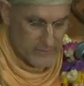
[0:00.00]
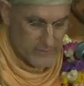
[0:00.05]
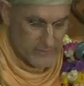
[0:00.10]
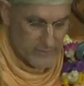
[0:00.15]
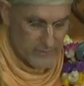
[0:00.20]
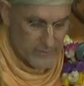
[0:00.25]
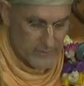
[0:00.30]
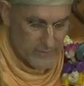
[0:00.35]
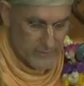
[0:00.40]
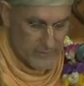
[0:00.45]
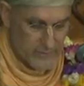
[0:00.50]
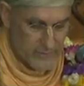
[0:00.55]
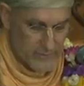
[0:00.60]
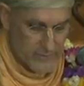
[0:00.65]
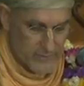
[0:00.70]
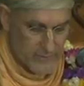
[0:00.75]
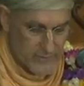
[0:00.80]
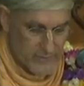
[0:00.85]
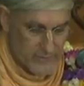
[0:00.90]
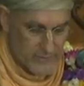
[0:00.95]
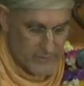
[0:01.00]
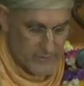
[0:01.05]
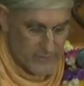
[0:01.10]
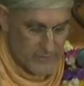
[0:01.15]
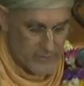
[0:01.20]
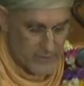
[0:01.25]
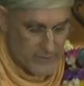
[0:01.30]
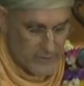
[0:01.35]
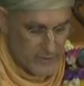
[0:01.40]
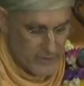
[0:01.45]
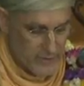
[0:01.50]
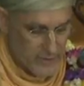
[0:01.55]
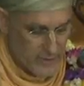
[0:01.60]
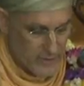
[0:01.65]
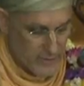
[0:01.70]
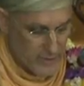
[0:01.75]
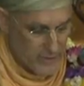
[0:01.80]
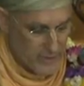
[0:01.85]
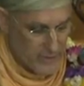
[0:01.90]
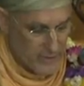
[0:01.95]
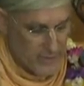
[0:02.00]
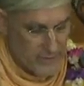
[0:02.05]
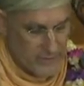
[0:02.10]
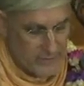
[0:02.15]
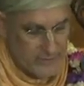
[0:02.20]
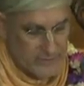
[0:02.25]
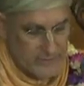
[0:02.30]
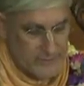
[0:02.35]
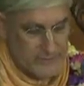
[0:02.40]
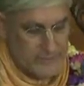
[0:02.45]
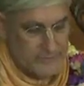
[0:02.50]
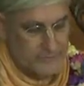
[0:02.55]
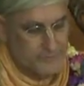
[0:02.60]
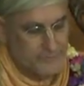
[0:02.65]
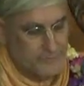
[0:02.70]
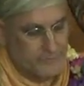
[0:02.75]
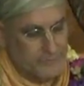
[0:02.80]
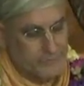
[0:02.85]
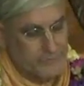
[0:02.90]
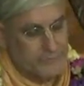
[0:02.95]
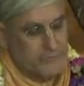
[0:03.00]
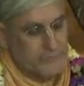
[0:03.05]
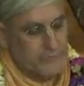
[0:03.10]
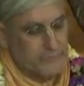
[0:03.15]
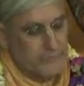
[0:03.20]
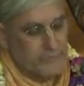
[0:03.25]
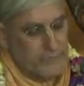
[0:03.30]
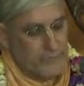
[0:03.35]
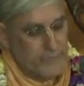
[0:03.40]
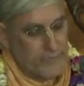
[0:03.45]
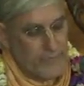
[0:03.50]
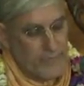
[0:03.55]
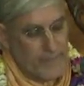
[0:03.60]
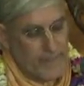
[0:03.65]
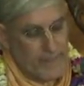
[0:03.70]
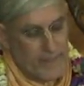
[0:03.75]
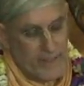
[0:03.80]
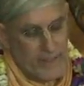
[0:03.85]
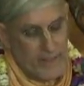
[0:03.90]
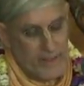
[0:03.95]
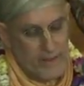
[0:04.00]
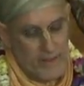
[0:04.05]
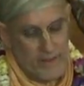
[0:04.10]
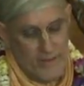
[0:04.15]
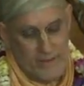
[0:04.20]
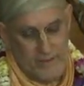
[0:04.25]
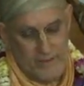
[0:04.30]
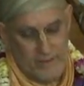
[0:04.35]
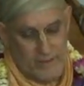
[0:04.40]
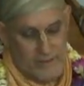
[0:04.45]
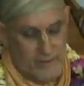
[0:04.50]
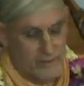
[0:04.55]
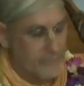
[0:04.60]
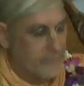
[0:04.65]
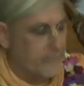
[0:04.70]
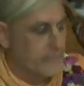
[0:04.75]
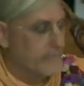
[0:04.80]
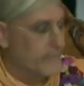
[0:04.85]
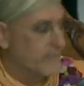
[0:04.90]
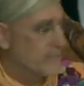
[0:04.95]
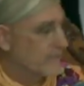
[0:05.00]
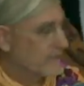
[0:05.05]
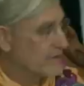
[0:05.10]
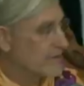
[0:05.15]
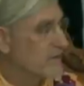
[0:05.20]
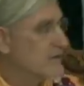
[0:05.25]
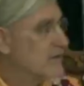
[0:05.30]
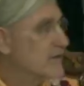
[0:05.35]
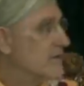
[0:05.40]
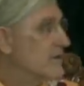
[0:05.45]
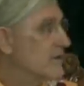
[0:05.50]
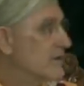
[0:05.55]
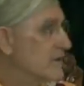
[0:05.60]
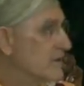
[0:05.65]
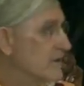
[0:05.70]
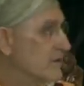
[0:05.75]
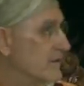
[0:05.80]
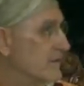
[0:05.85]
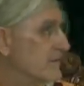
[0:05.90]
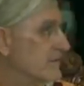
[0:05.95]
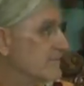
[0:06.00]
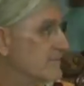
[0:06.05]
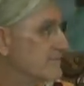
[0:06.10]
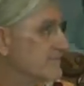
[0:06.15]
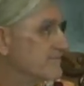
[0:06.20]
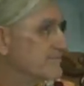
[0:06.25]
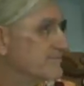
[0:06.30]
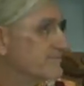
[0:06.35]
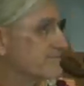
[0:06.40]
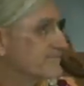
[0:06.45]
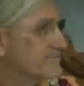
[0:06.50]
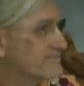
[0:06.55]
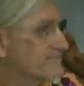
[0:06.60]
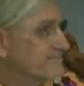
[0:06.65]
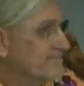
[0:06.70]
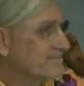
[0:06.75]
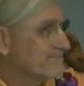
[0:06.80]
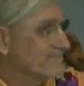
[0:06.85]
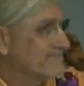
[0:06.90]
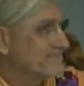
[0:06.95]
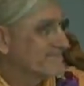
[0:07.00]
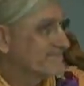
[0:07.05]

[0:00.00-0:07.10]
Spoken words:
[no speech]